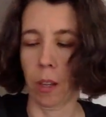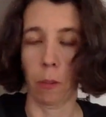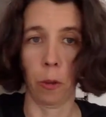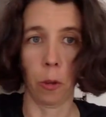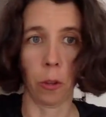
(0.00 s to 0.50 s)

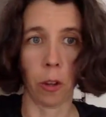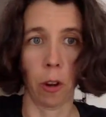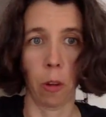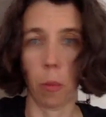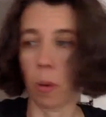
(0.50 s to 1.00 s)
If you use a
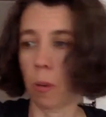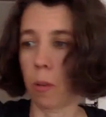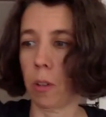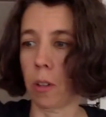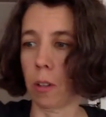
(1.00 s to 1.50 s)

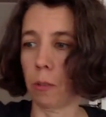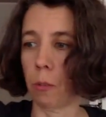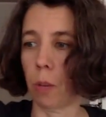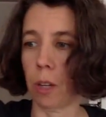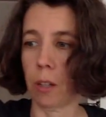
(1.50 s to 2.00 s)
combo of
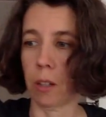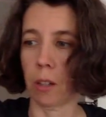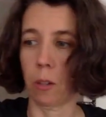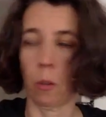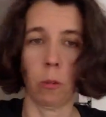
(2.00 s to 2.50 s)
white
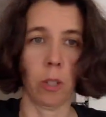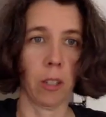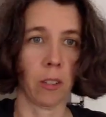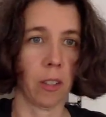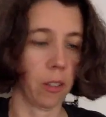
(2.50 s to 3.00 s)
and whole wheat,
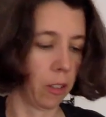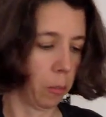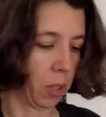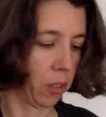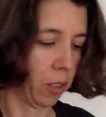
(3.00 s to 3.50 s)
it's nice to
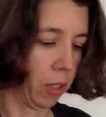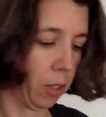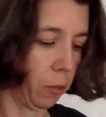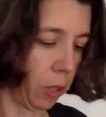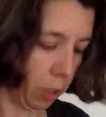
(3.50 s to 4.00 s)
mix it ahead
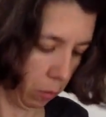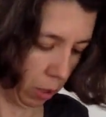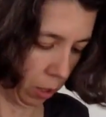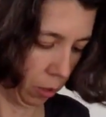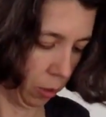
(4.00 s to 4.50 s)
of time, and
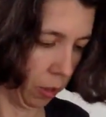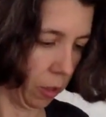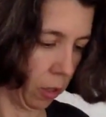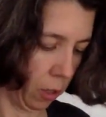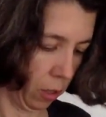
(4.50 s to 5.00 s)
then you
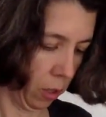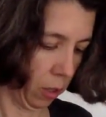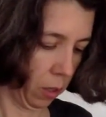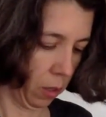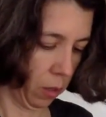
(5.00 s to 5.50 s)
just
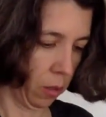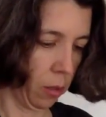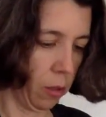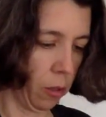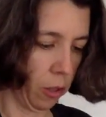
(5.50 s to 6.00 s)

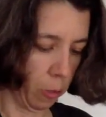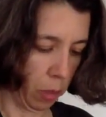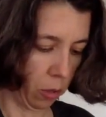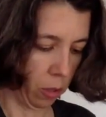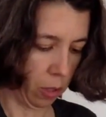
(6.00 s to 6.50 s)

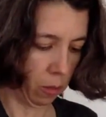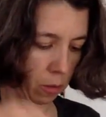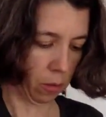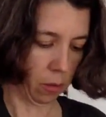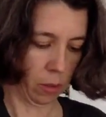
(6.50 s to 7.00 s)
measure it
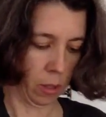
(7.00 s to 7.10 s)
out.